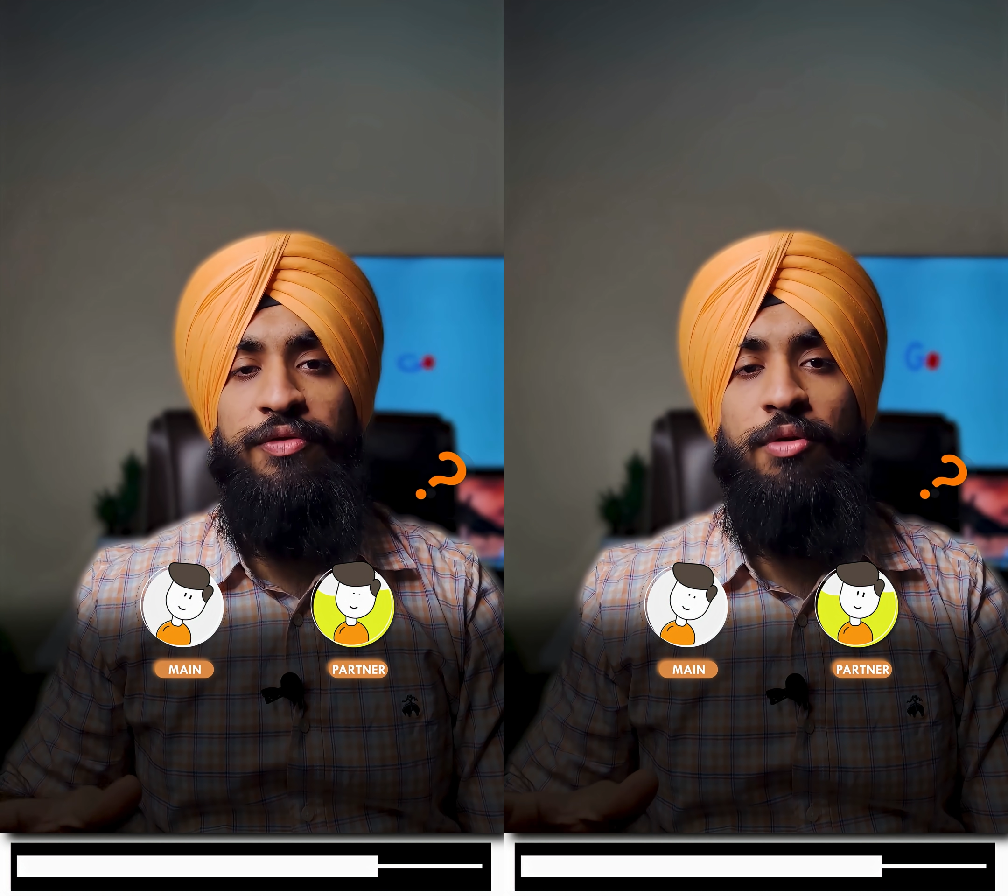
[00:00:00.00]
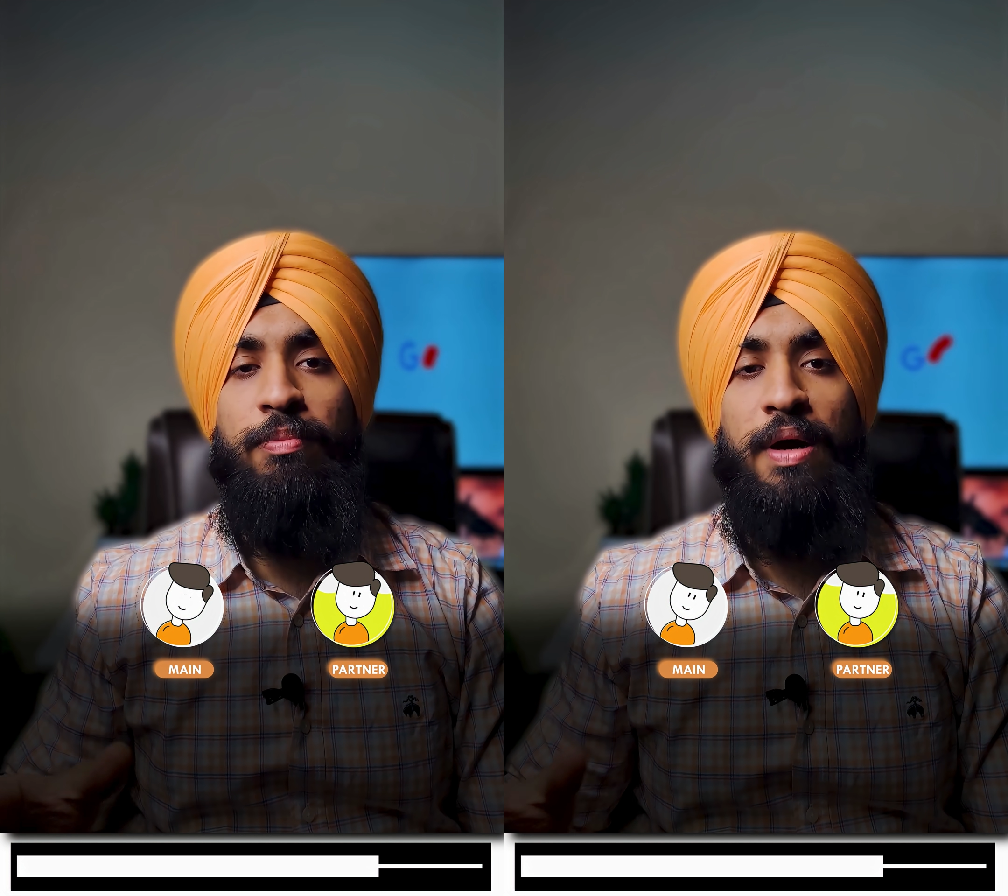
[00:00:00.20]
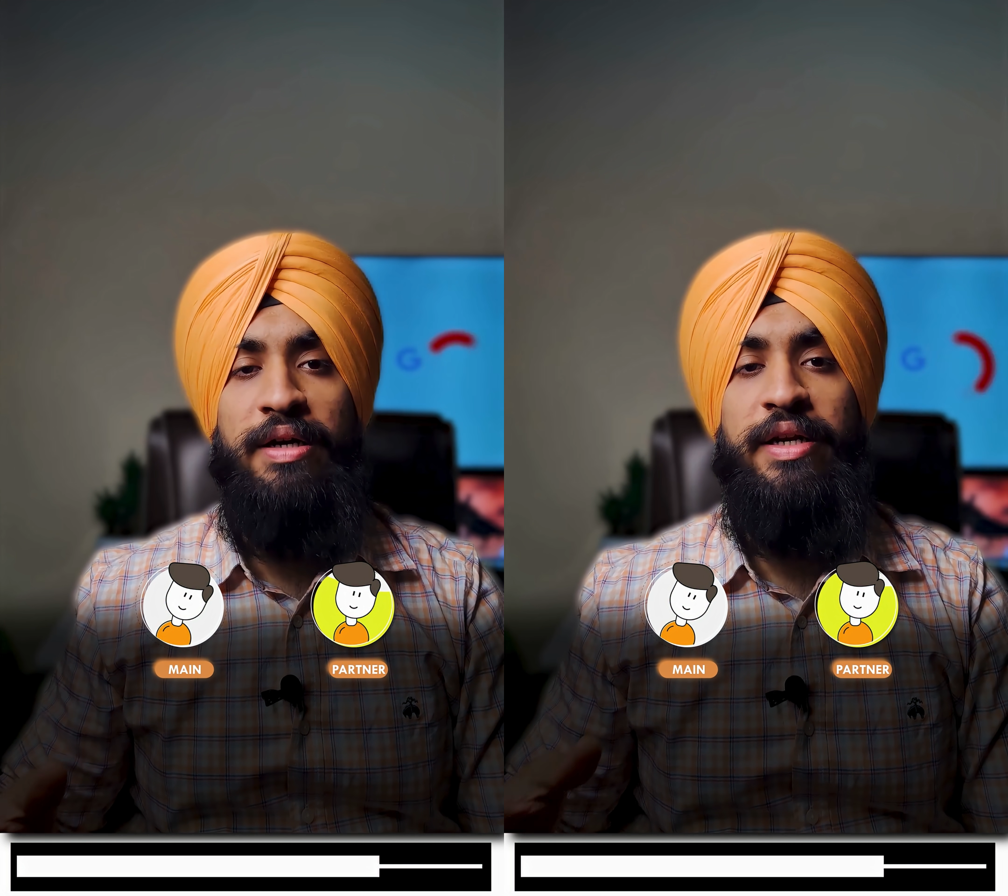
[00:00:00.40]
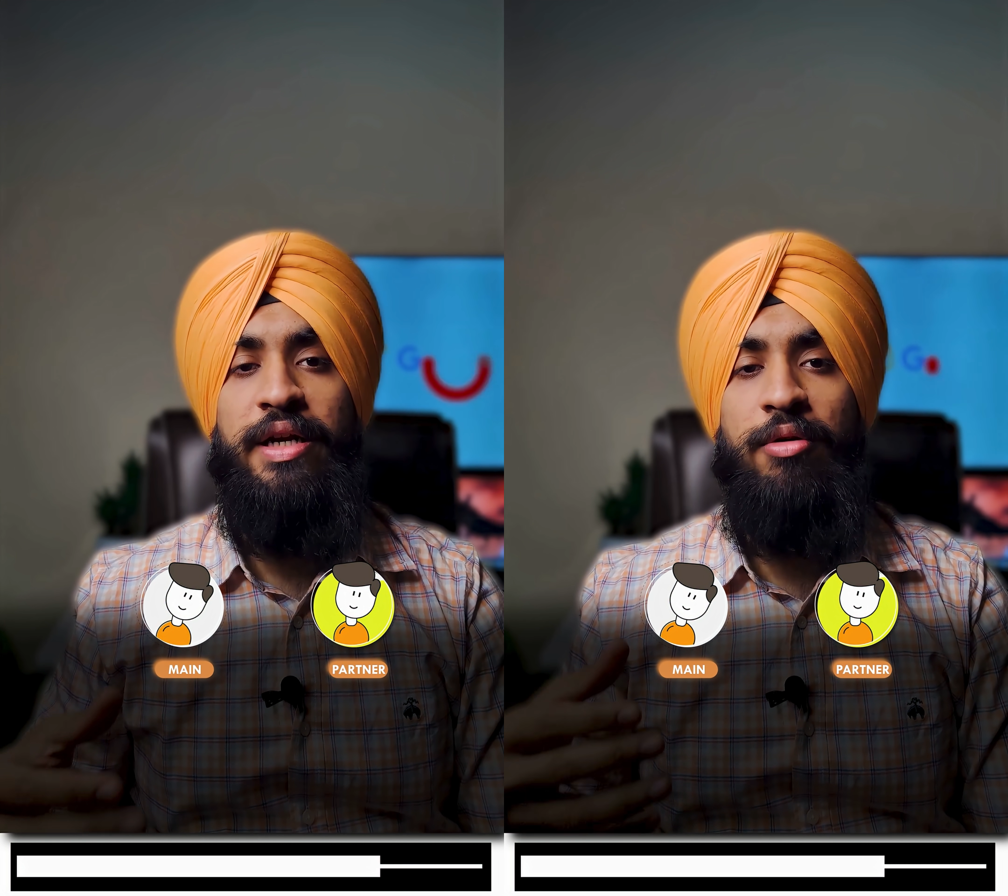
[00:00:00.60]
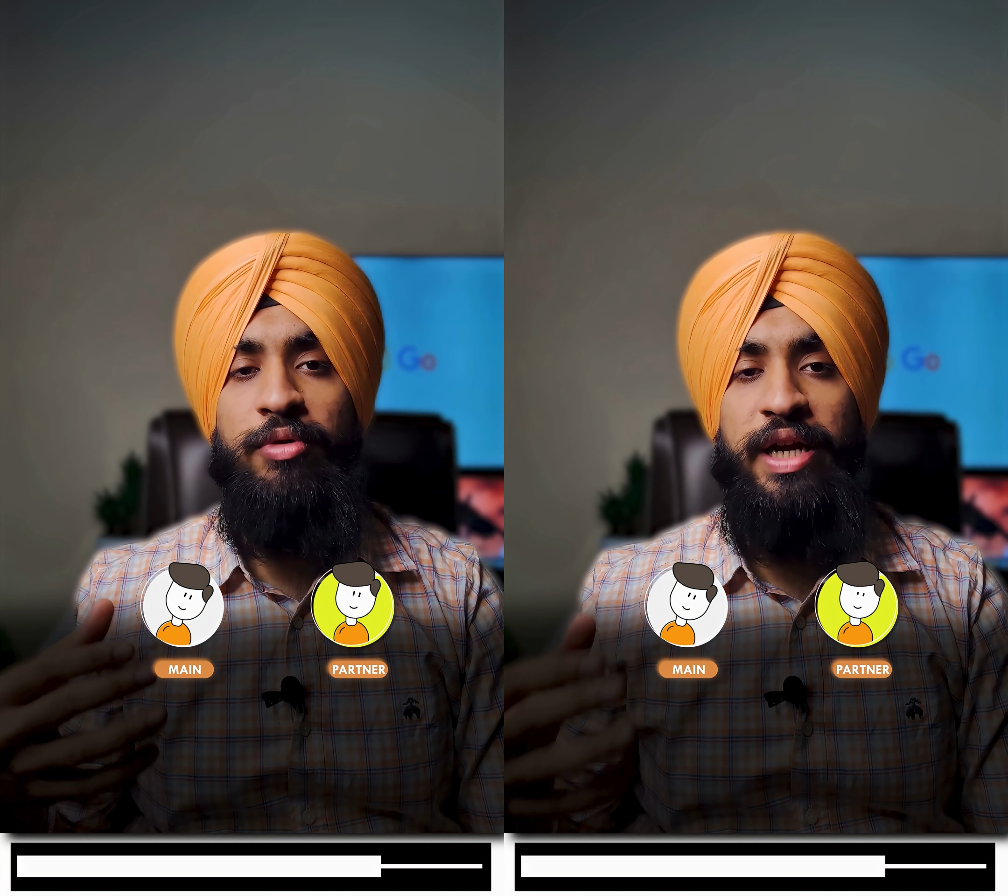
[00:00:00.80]
partner
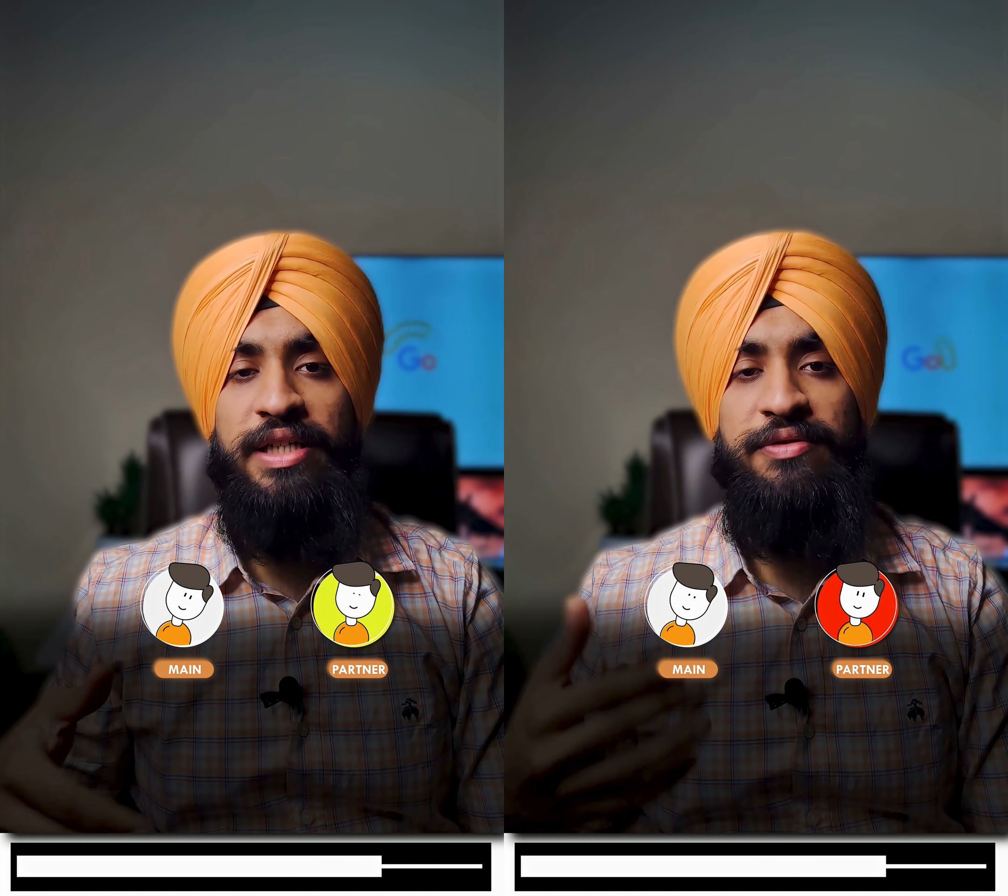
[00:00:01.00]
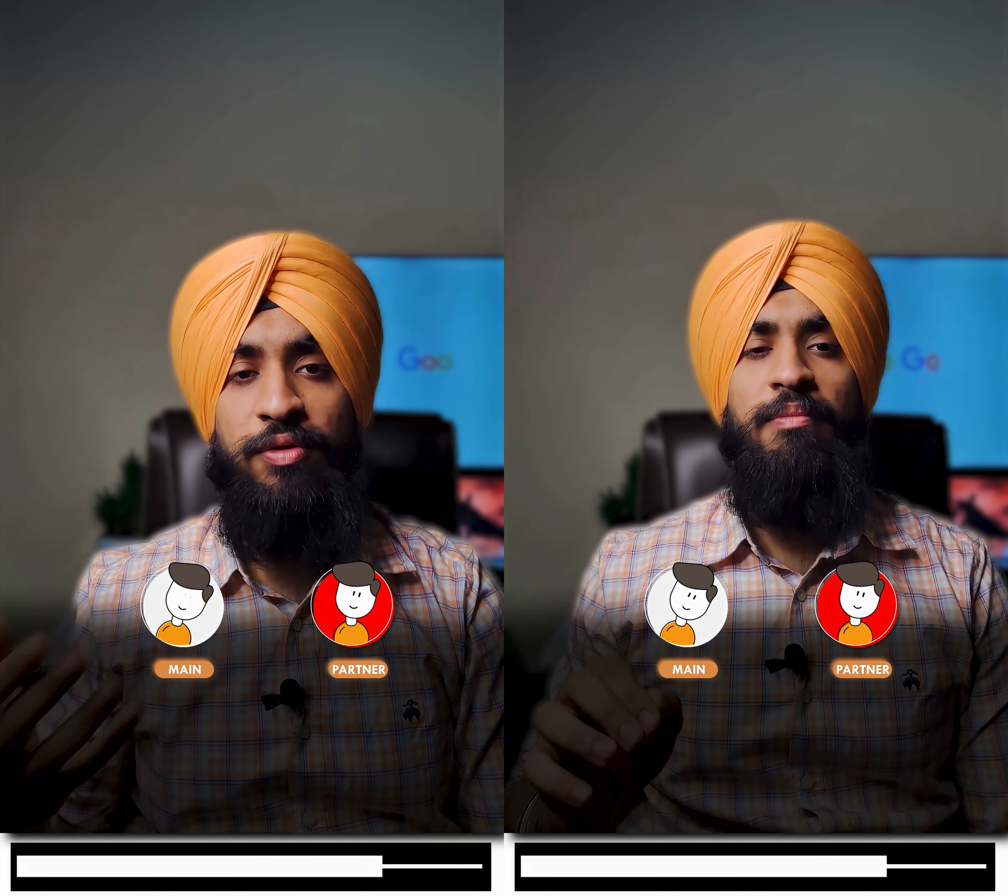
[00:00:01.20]
account gets full?